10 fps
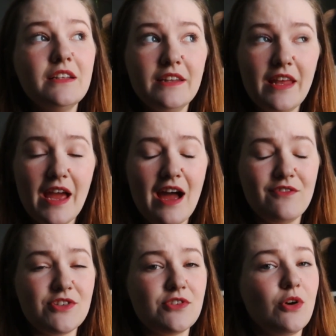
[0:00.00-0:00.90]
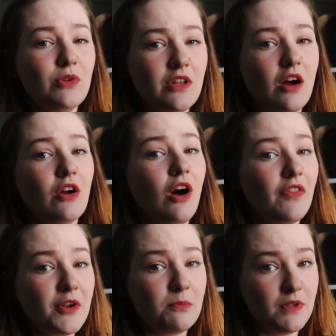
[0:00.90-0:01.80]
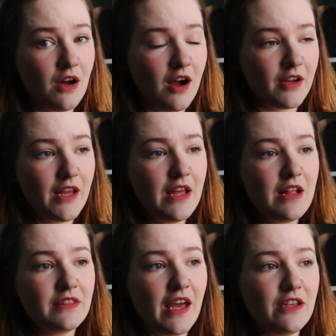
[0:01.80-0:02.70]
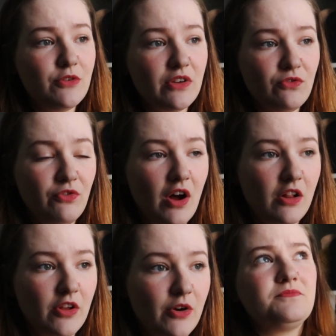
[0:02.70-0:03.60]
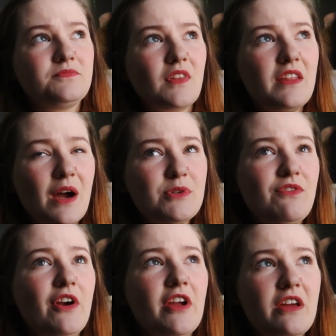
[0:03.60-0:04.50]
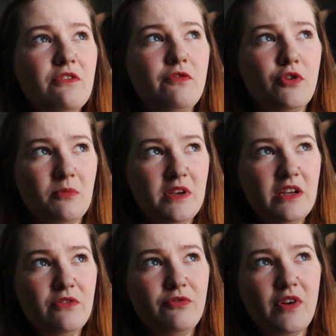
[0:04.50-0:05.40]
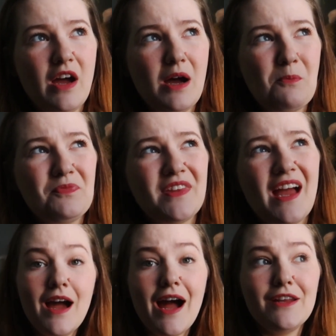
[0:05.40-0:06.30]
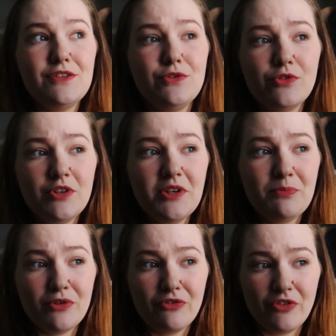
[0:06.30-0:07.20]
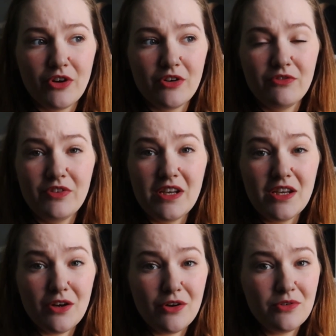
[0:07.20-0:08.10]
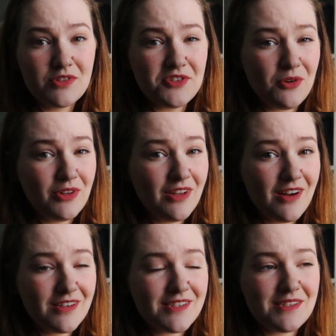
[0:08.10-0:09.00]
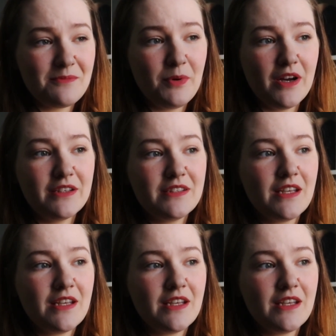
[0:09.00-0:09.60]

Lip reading: they have a sew along on their blog that you can follow, and that was very informative. I do really prefer video sew alongs, but